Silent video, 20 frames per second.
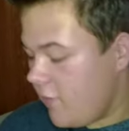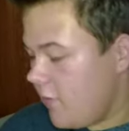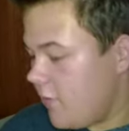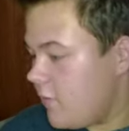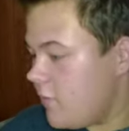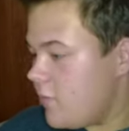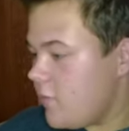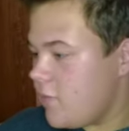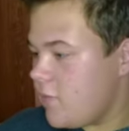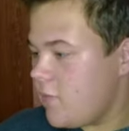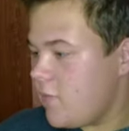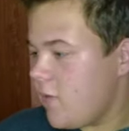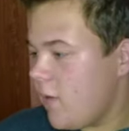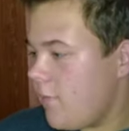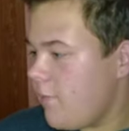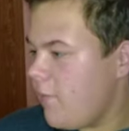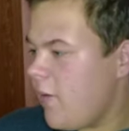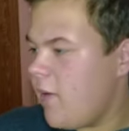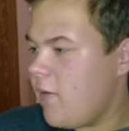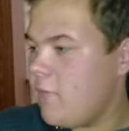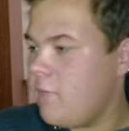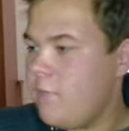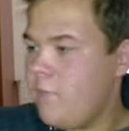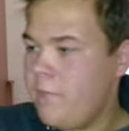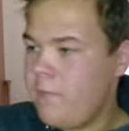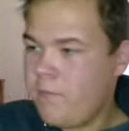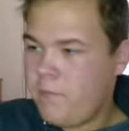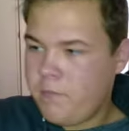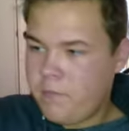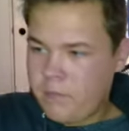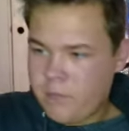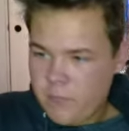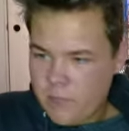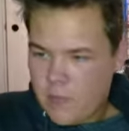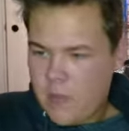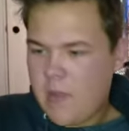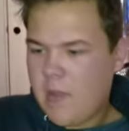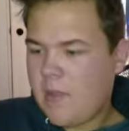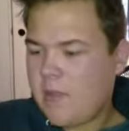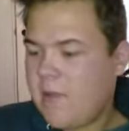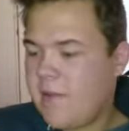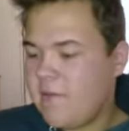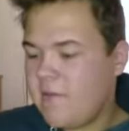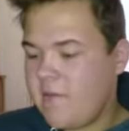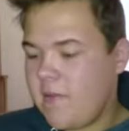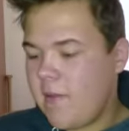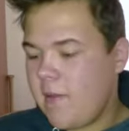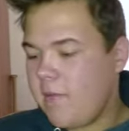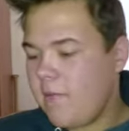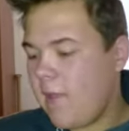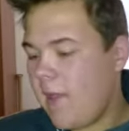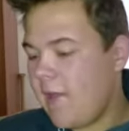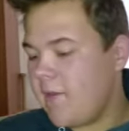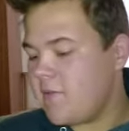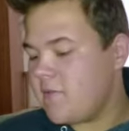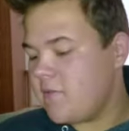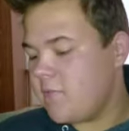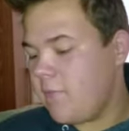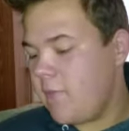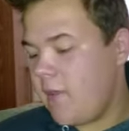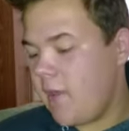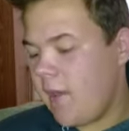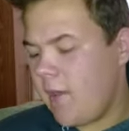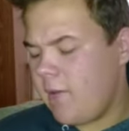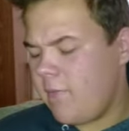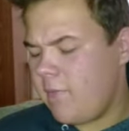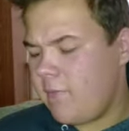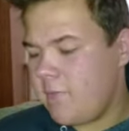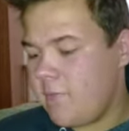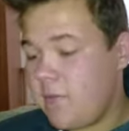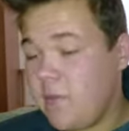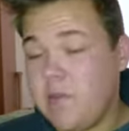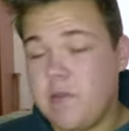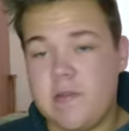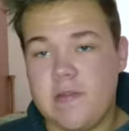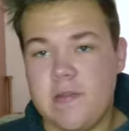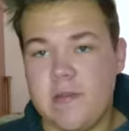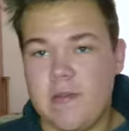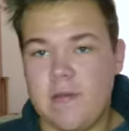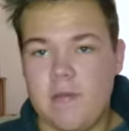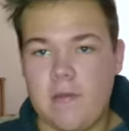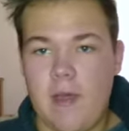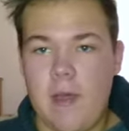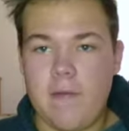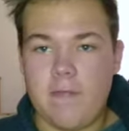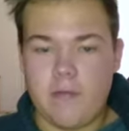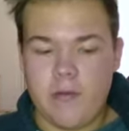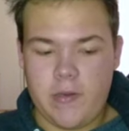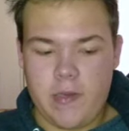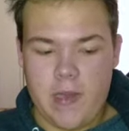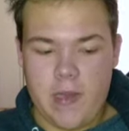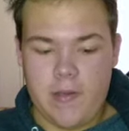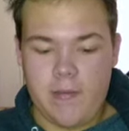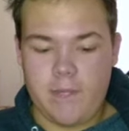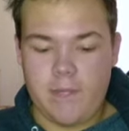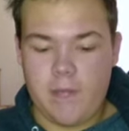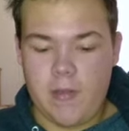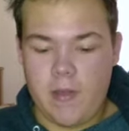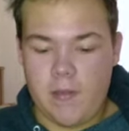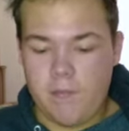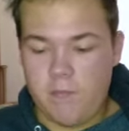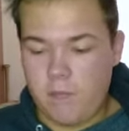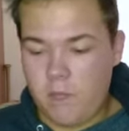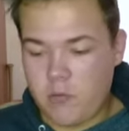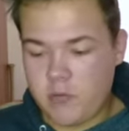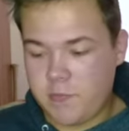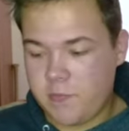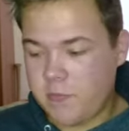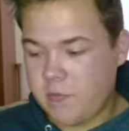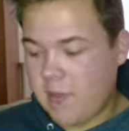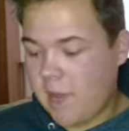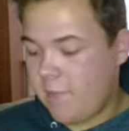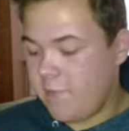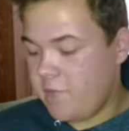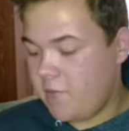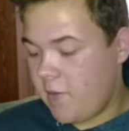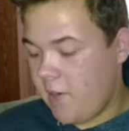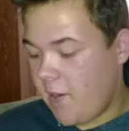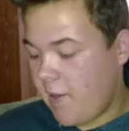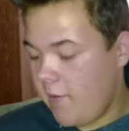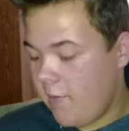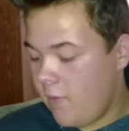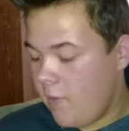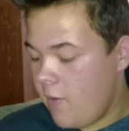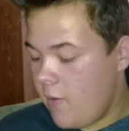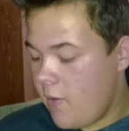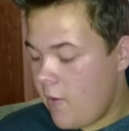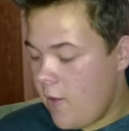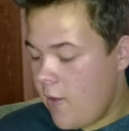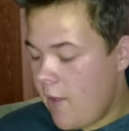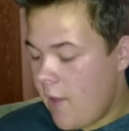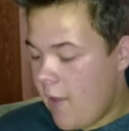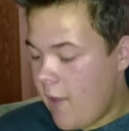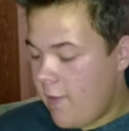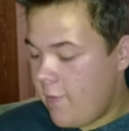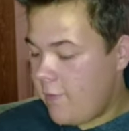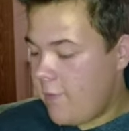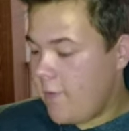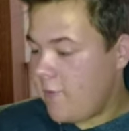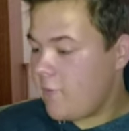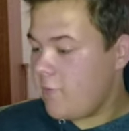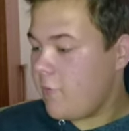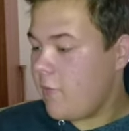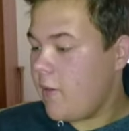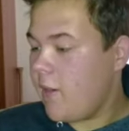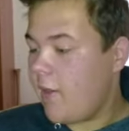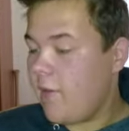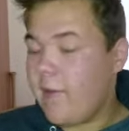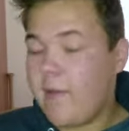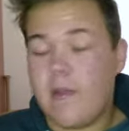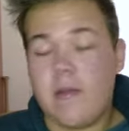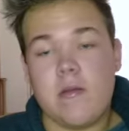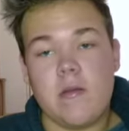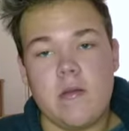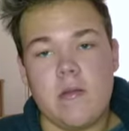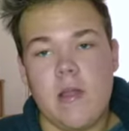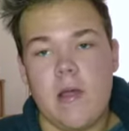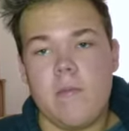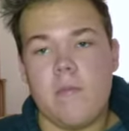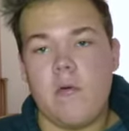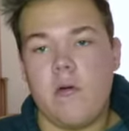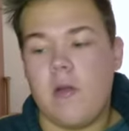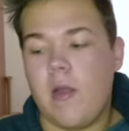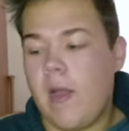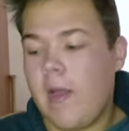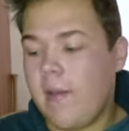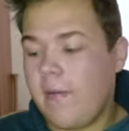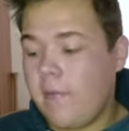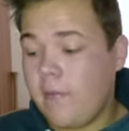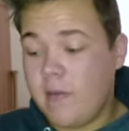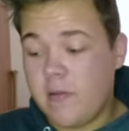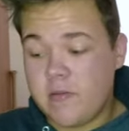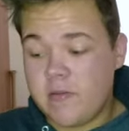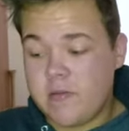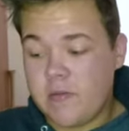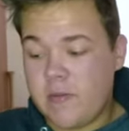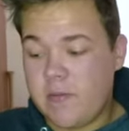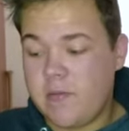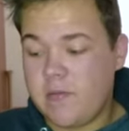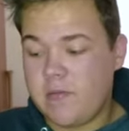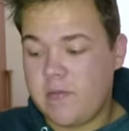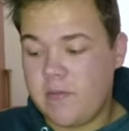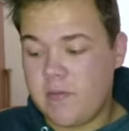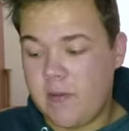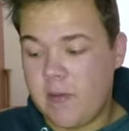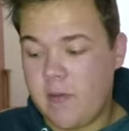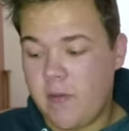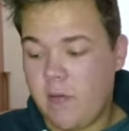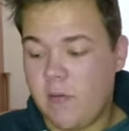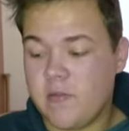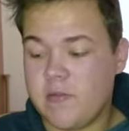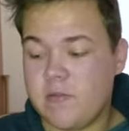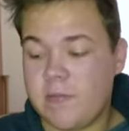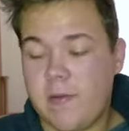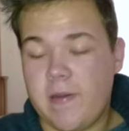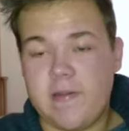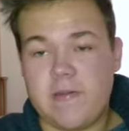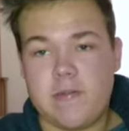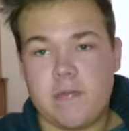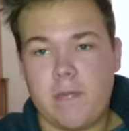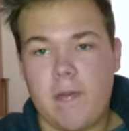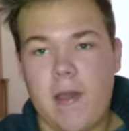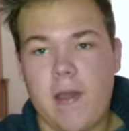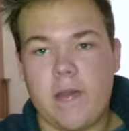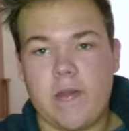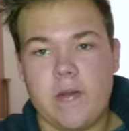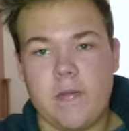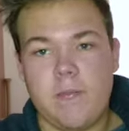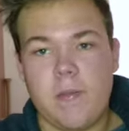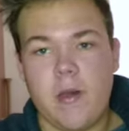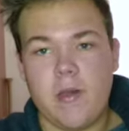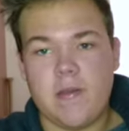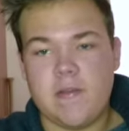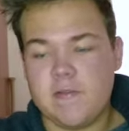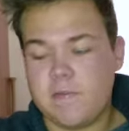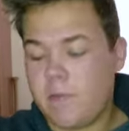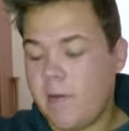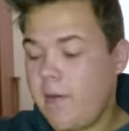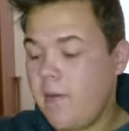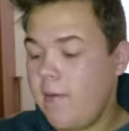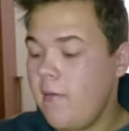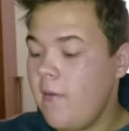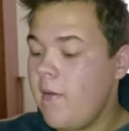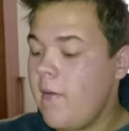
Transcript: It's about, this thing lasts me, I use it every day, multiple times a day. And this one I like a lot more. I used to use the Old Spice Swagger body spray.